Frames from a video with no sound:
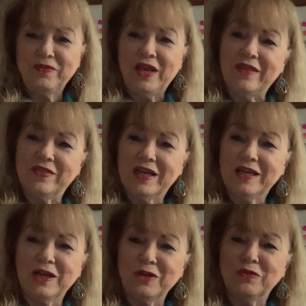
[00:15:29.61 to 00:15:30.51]
And they
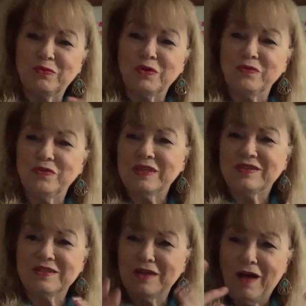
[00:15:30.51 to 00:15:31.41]
go through
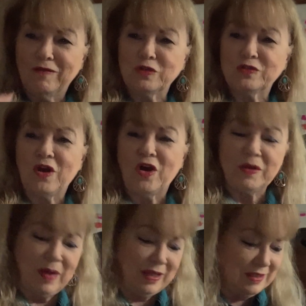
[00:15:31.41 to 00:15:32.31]
this novel talking
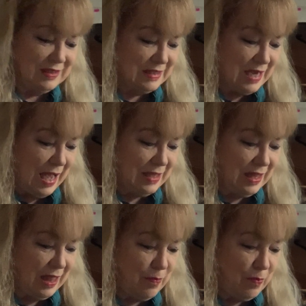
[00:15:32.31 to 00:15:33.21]
about this guy
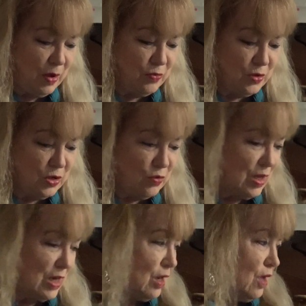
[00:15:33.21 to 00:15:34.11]
that they both knew
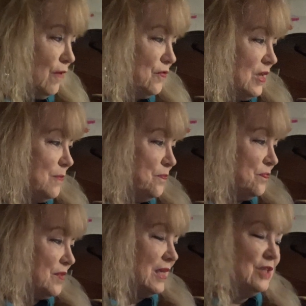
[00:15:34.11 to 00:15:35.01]
and loved. And
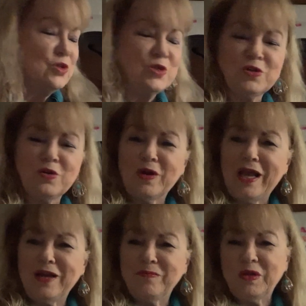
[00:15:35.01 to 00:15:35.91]
it just turned
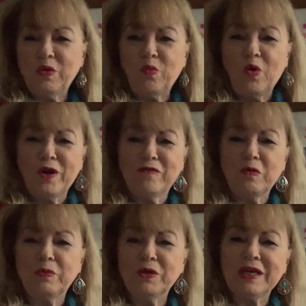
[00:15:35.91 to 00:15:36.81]
out to be a
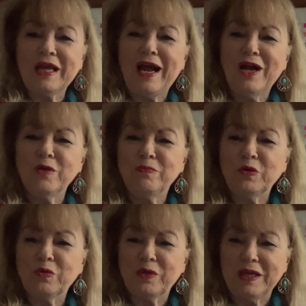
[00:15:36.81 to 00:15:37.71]
wonderful book, and I hope
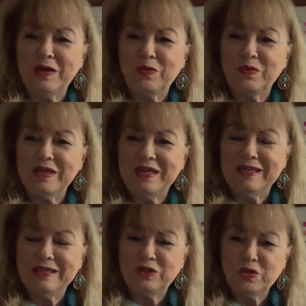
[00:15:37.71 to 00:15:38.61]
you'll get it and read it
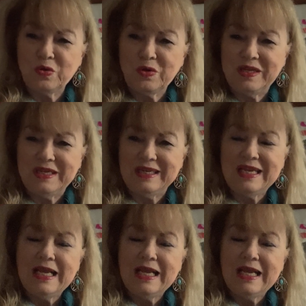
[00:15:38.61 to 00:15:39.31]
and enjoy it.